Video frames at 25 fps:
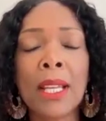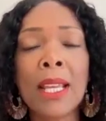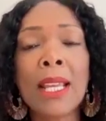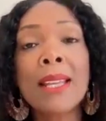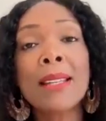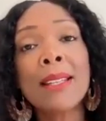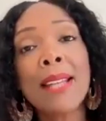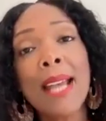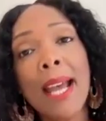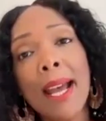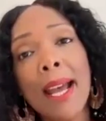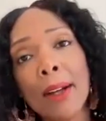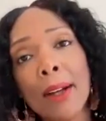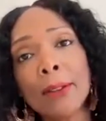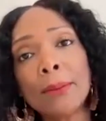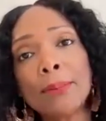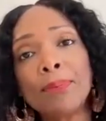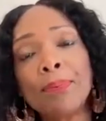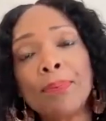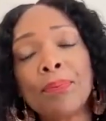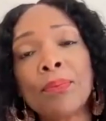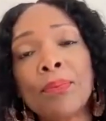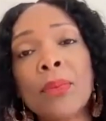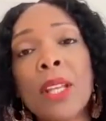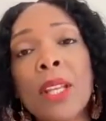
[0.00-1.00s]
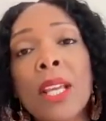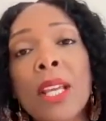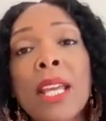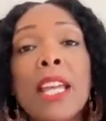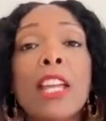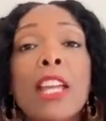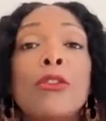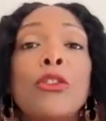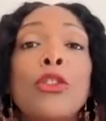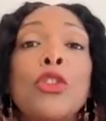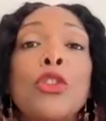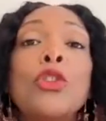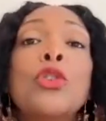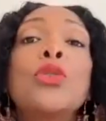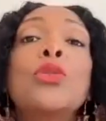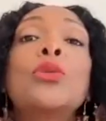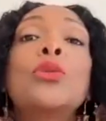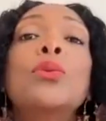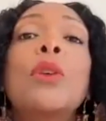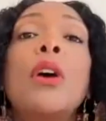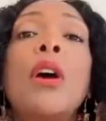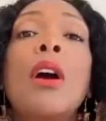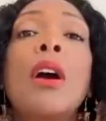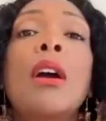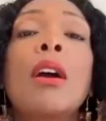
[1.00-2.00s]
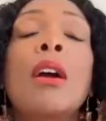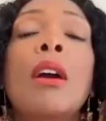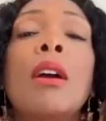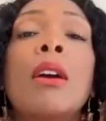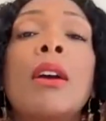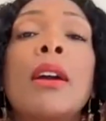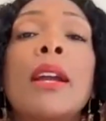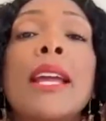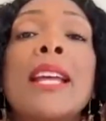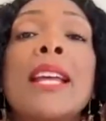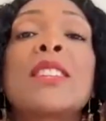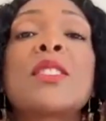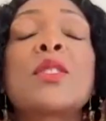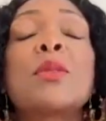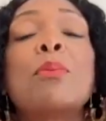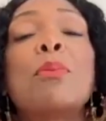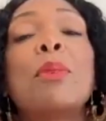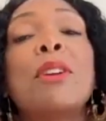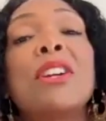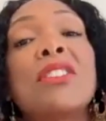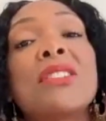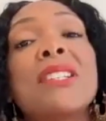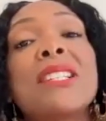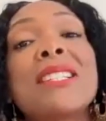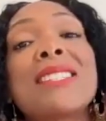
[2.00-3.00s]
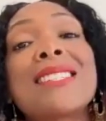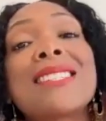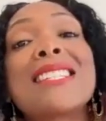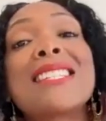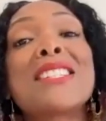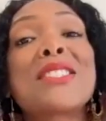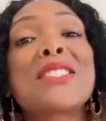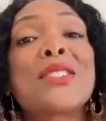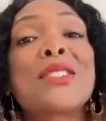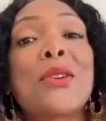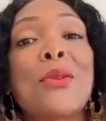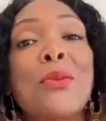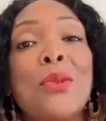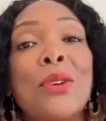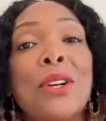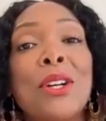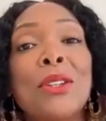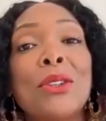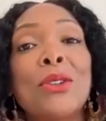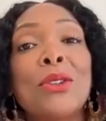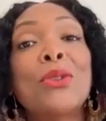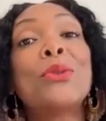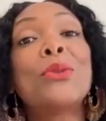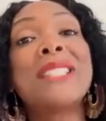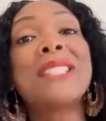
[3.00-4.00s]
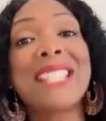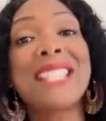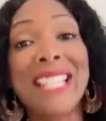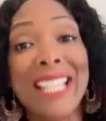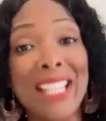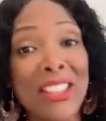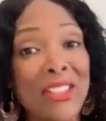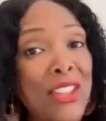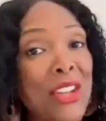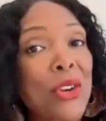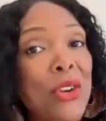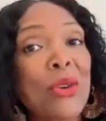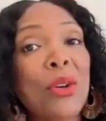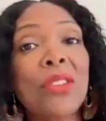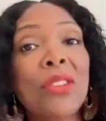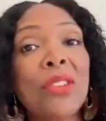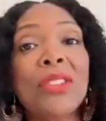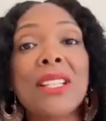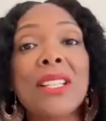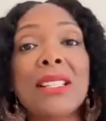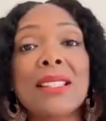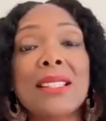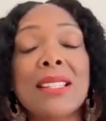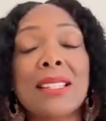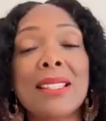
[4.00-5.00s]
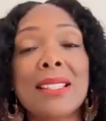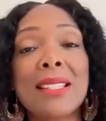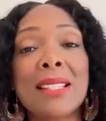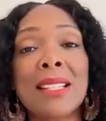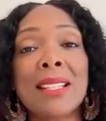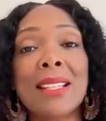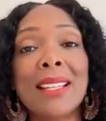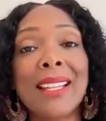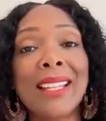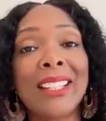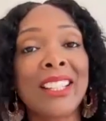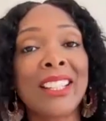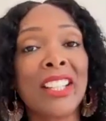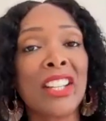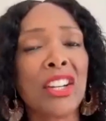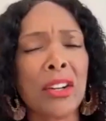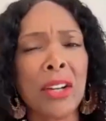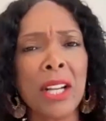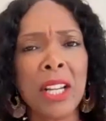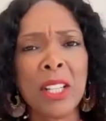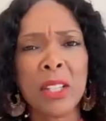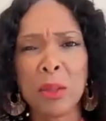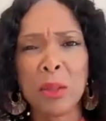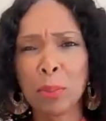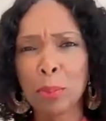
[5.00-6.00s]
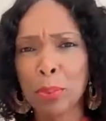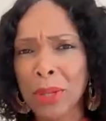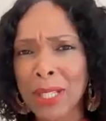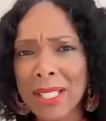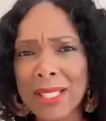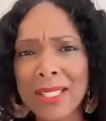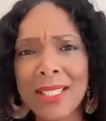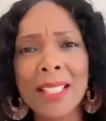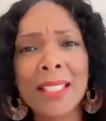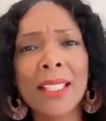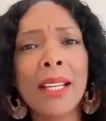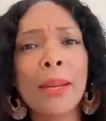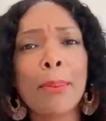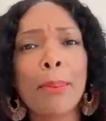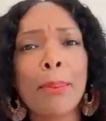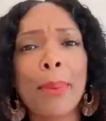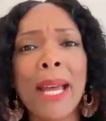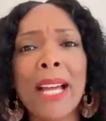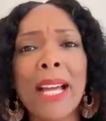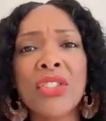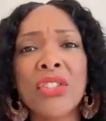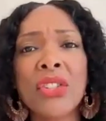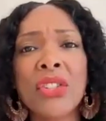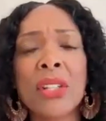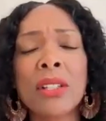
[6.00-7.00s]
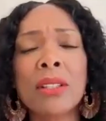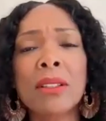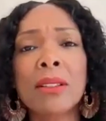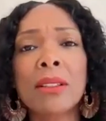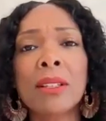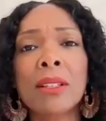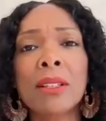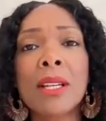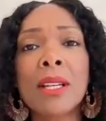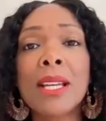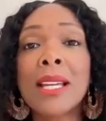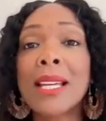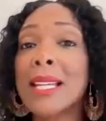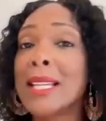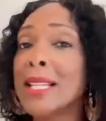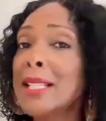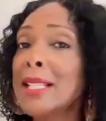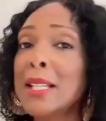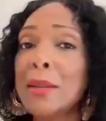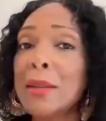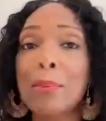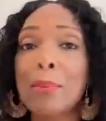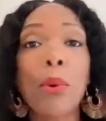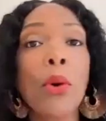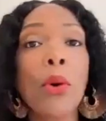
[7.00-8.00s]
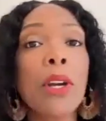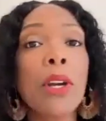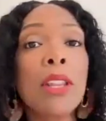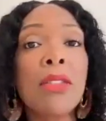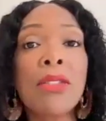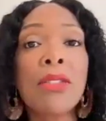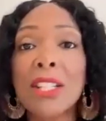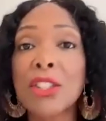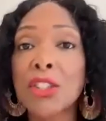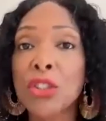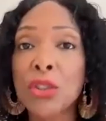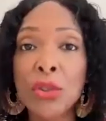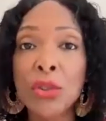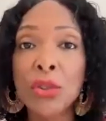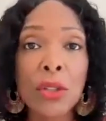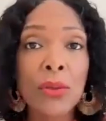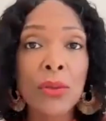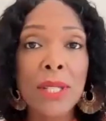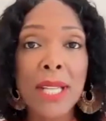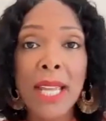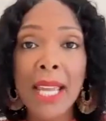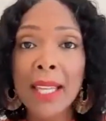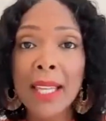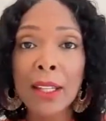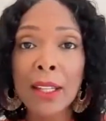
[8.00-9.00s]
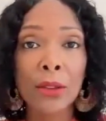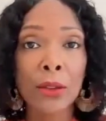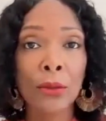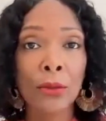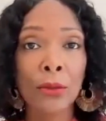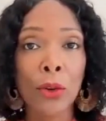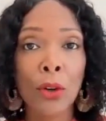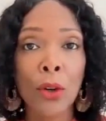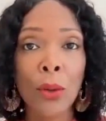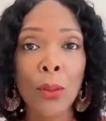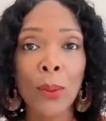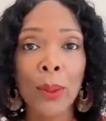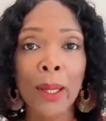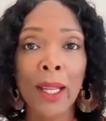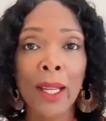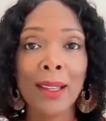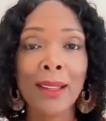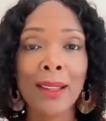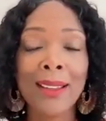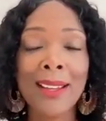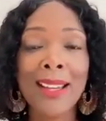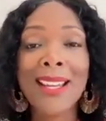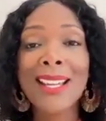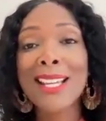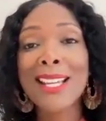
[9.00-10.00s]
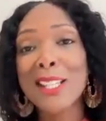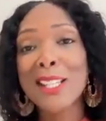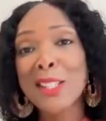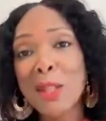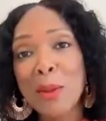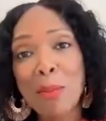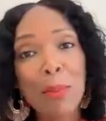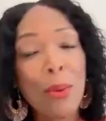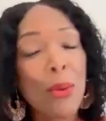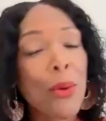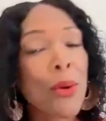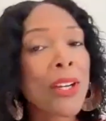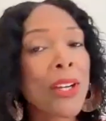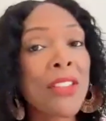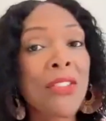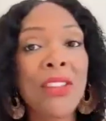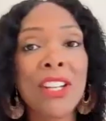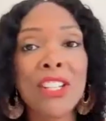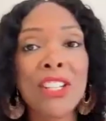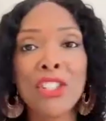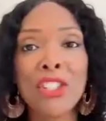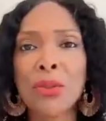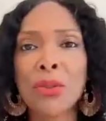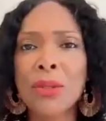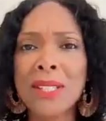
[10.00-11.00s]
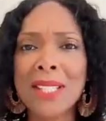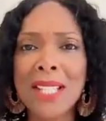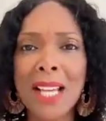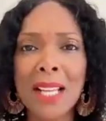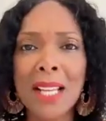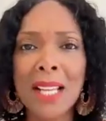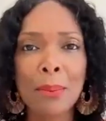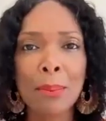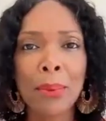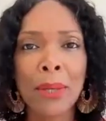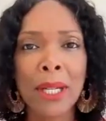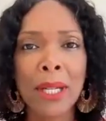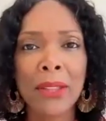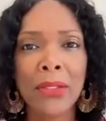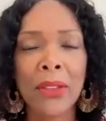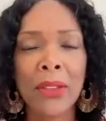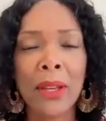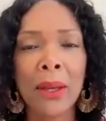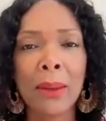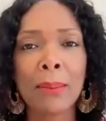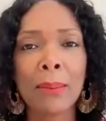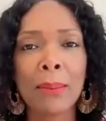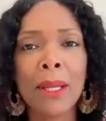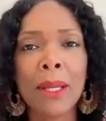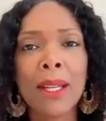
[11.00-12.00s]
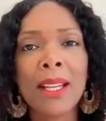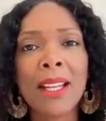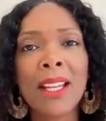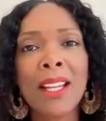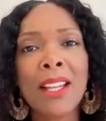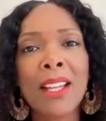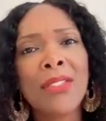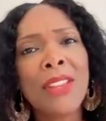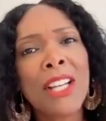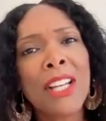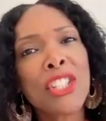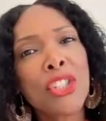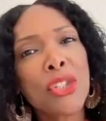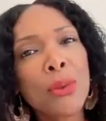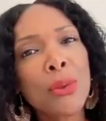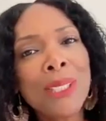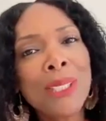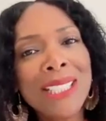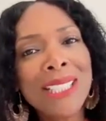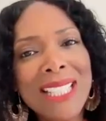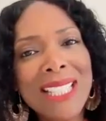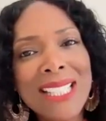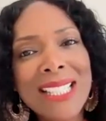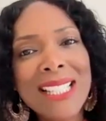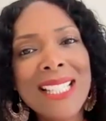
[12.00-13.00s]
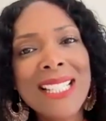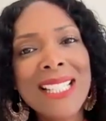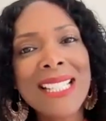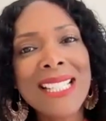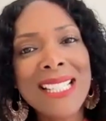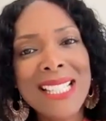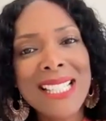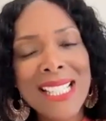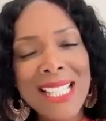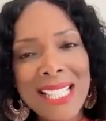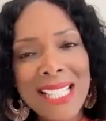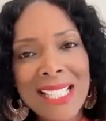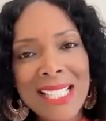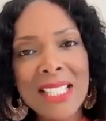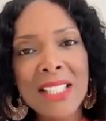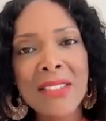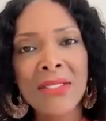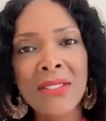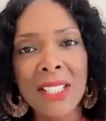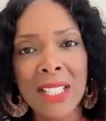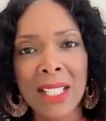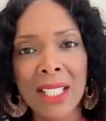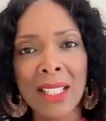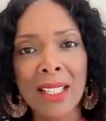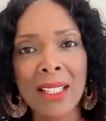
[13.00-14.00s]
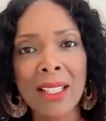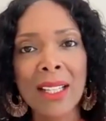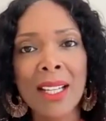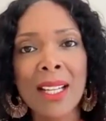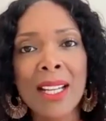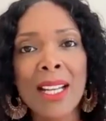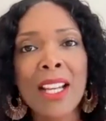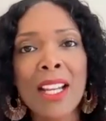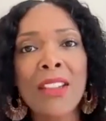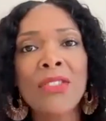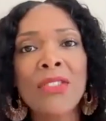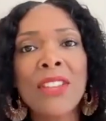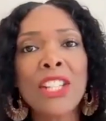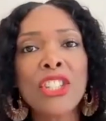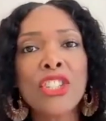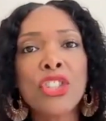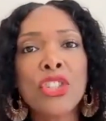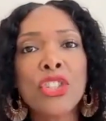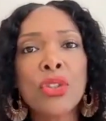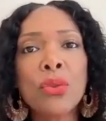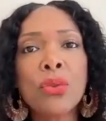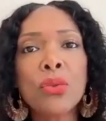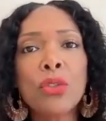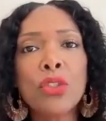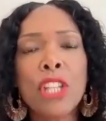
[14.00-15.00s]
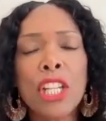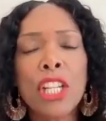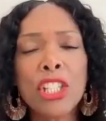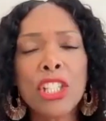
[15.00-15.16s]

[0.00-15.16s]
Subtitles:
Now, if you are experiencing someone who is in their authenticity and they're expressing their passion, it's important that you don't take it the wrong way. It's important that you celebrate them, that you listen attentively, that you